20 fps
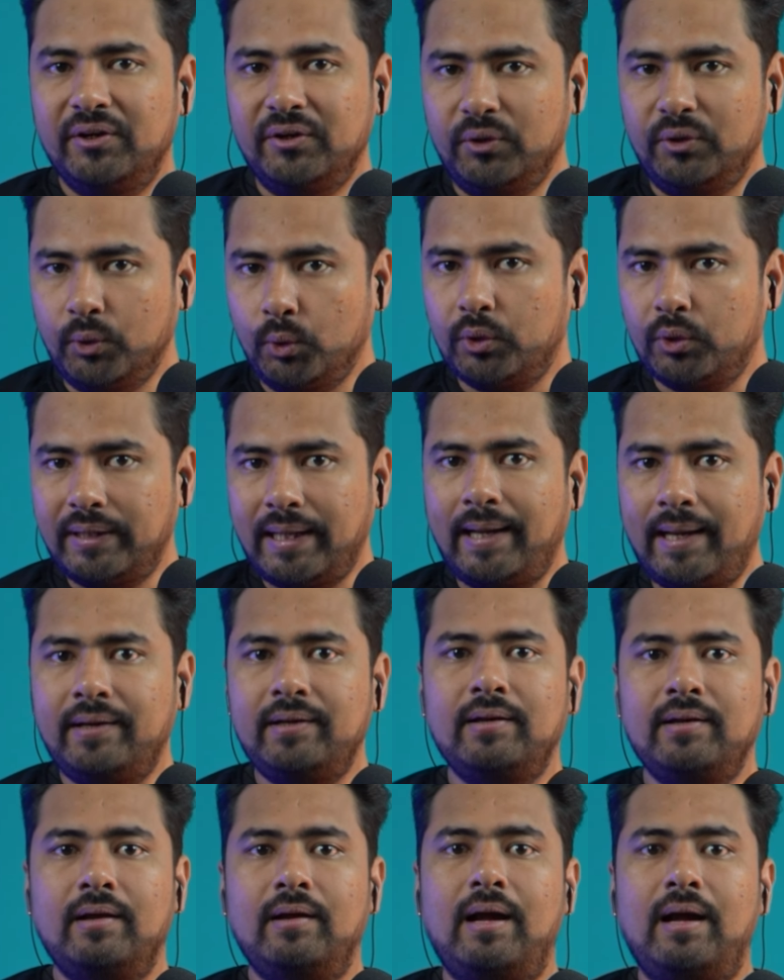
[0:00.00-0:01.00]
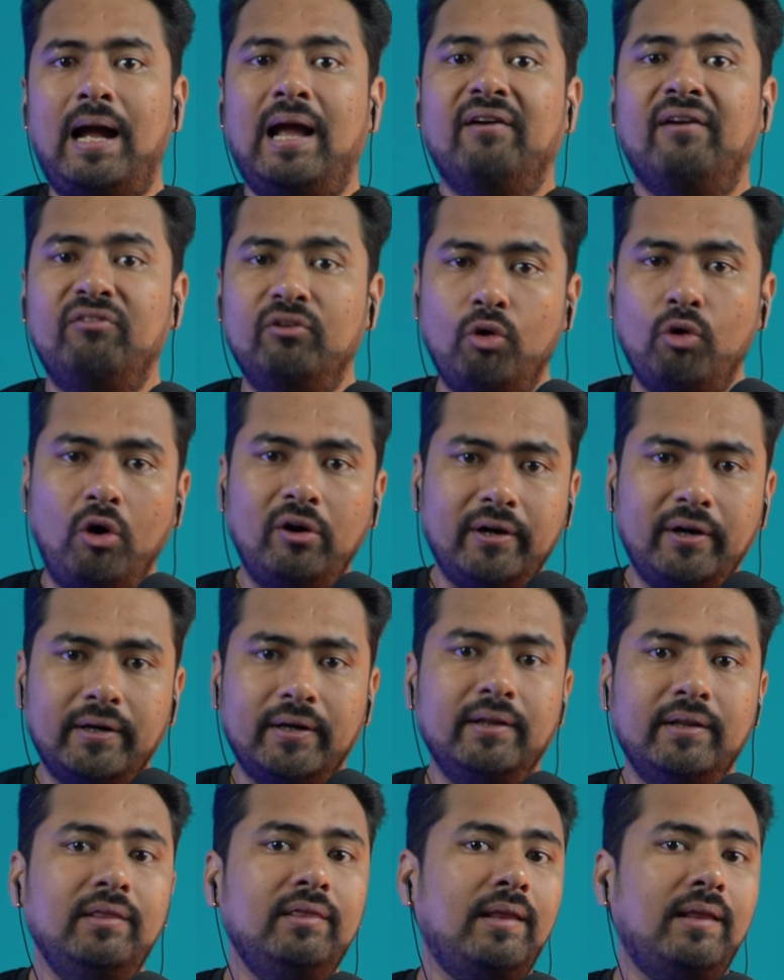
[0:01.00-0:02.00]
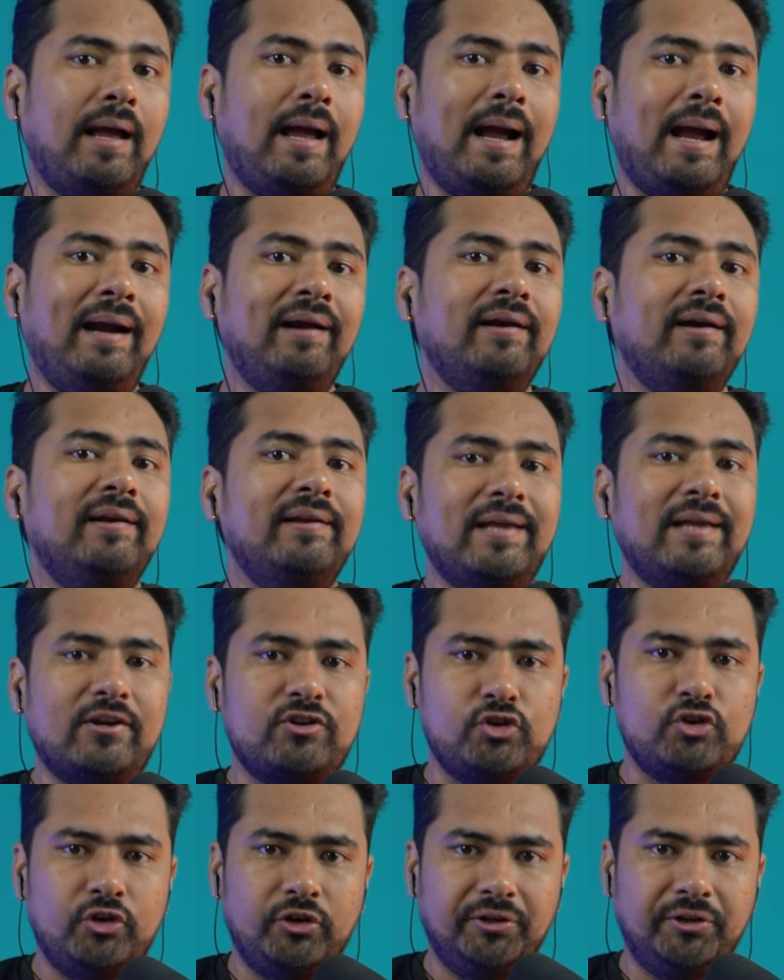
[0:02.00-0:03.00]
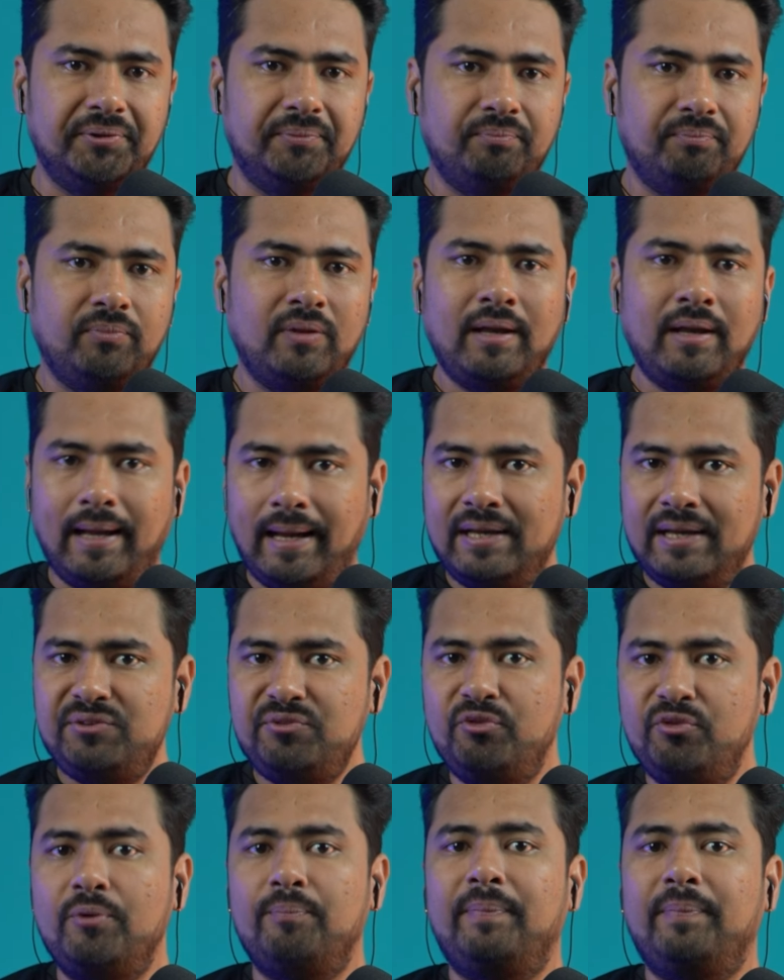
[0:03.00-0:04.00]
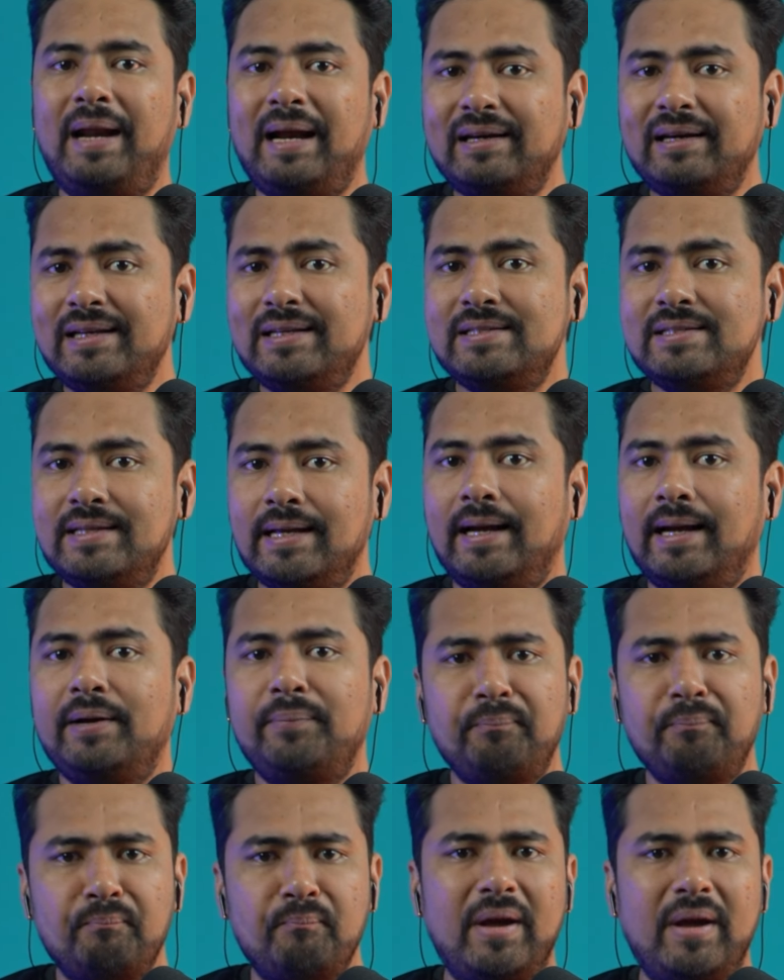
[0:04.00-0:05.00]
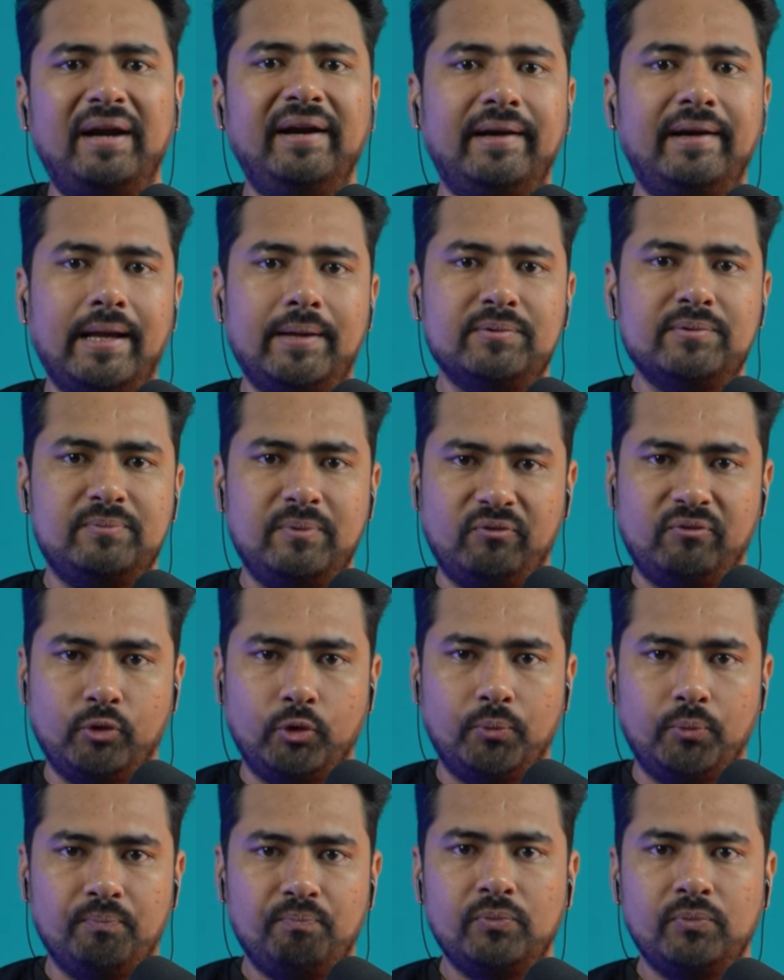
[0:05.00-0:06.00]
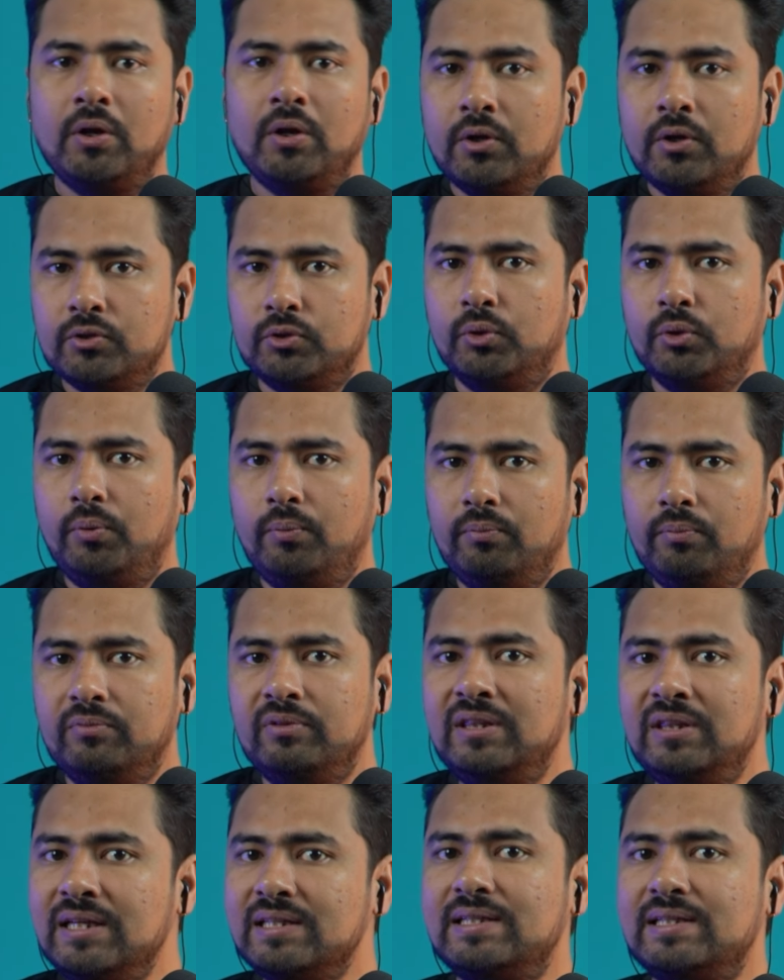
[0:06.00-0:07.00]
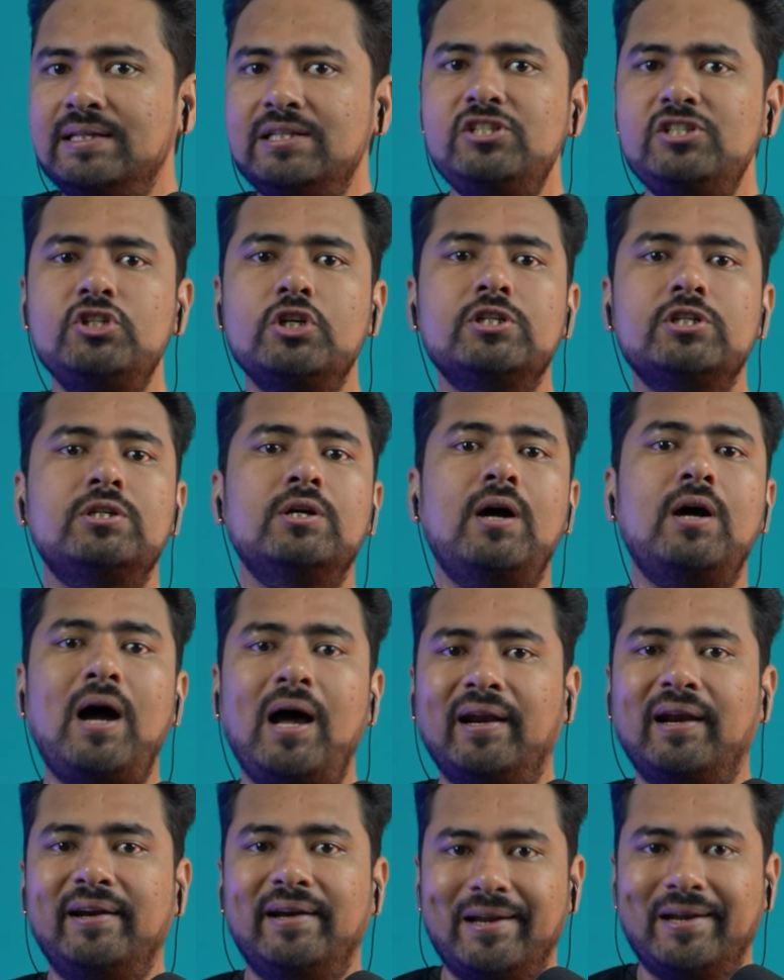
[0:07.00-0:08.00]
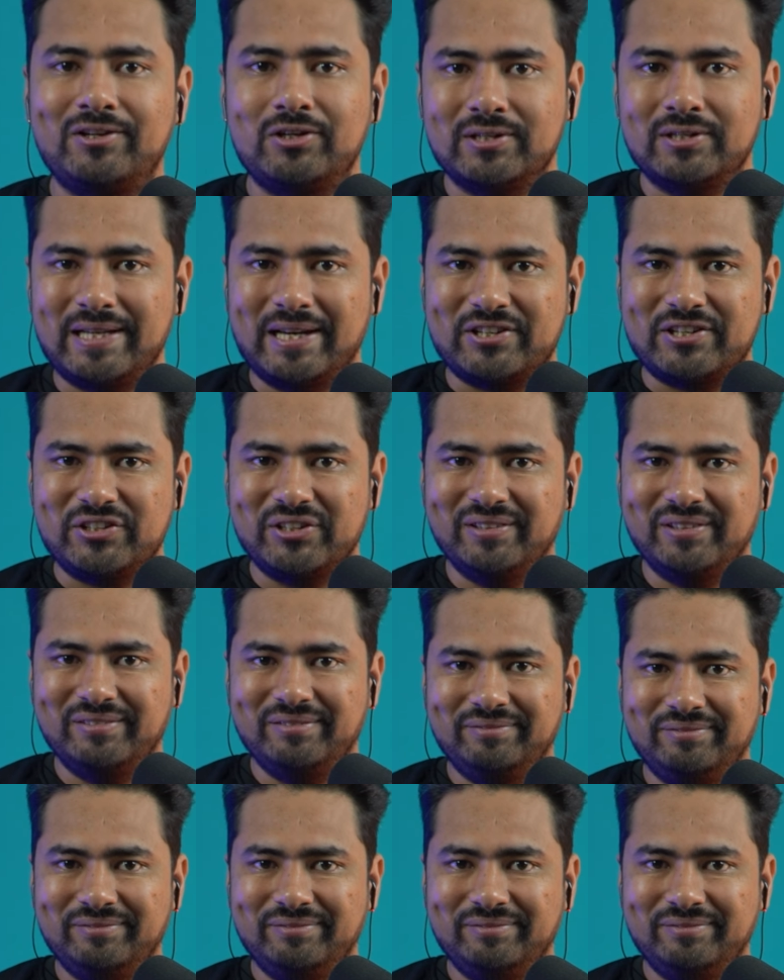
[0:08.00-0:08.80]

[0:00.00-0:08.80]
Note that I have not written the entity section here as we practiced that many times before. So this is just a architecture section.